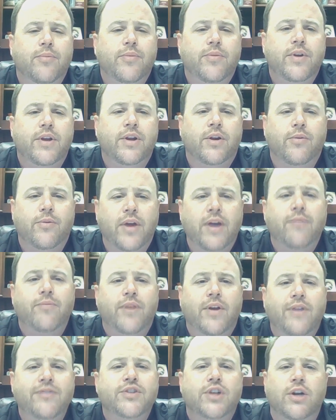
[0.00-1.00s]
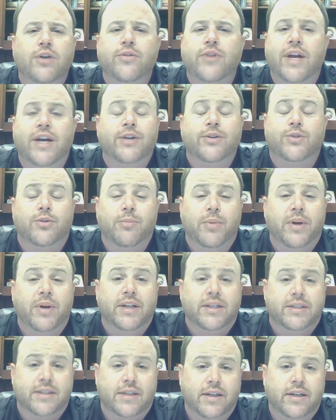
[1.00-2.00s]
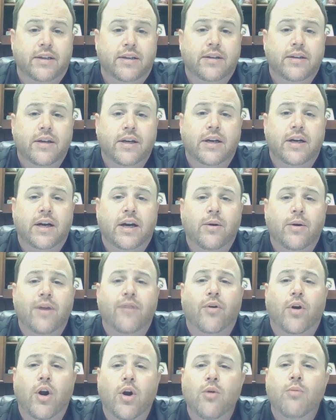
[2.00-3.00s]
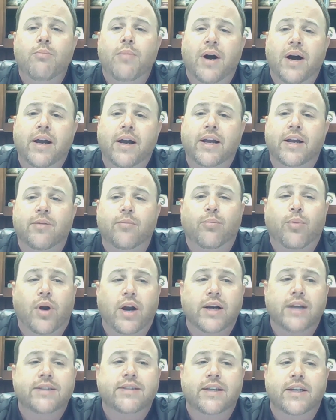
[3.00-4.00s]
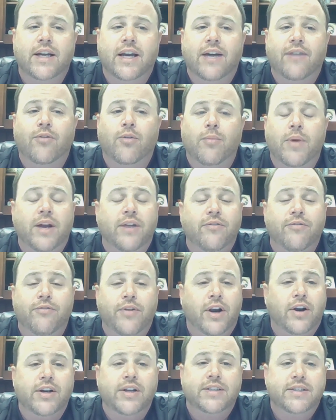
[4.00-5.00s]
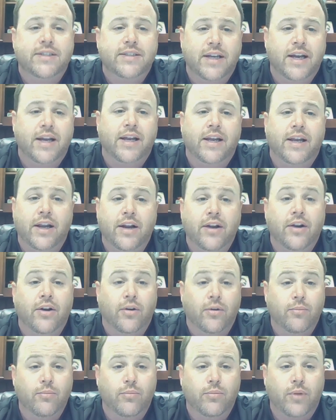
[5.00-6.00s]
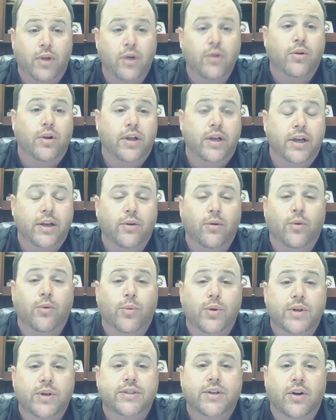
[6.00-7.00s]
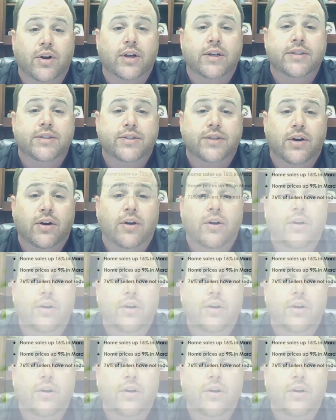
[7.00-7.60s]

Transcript: you know, they've slowed down tremendously. However, home buying and pricing have remained very steady here locally in Northwest Arkansas